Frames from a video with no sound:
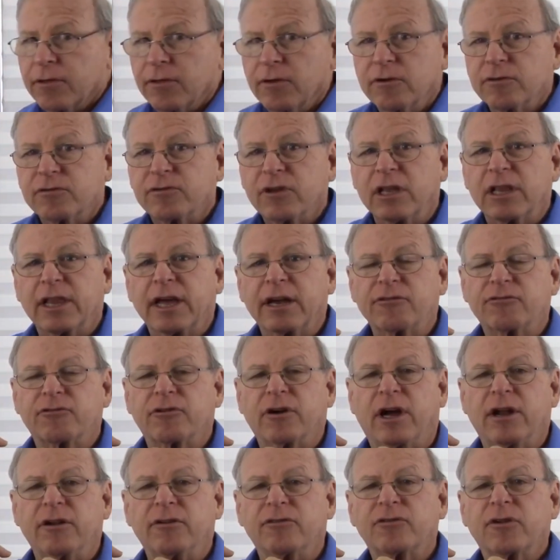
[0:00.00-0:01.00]
those
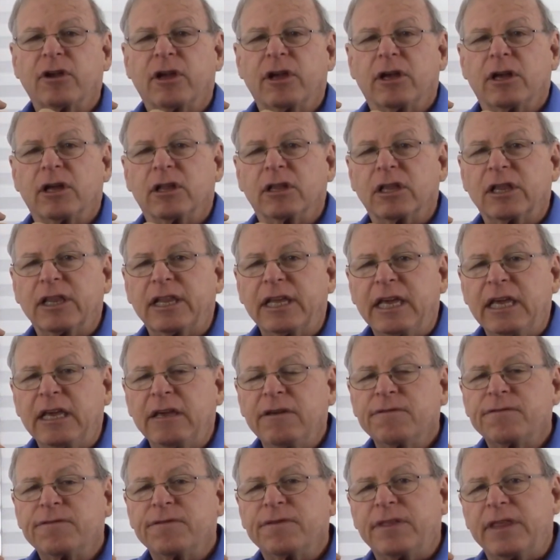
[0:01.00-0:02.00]
electrons
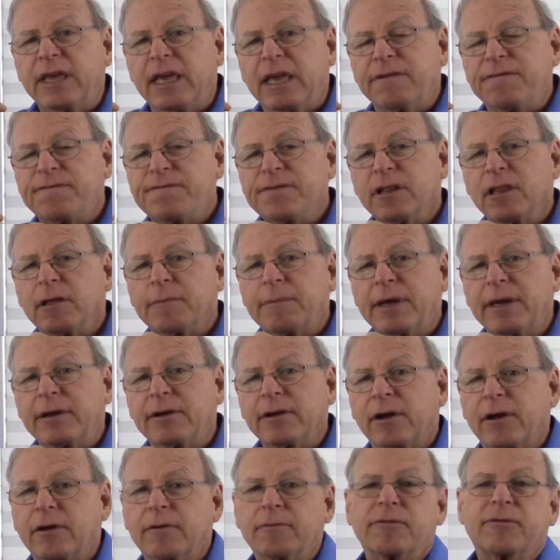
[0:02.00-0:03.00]
leave the
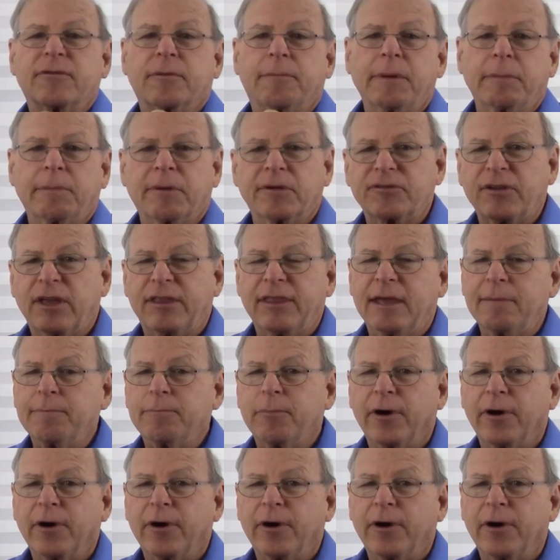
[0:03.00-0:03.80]
filament. Uh, some people say they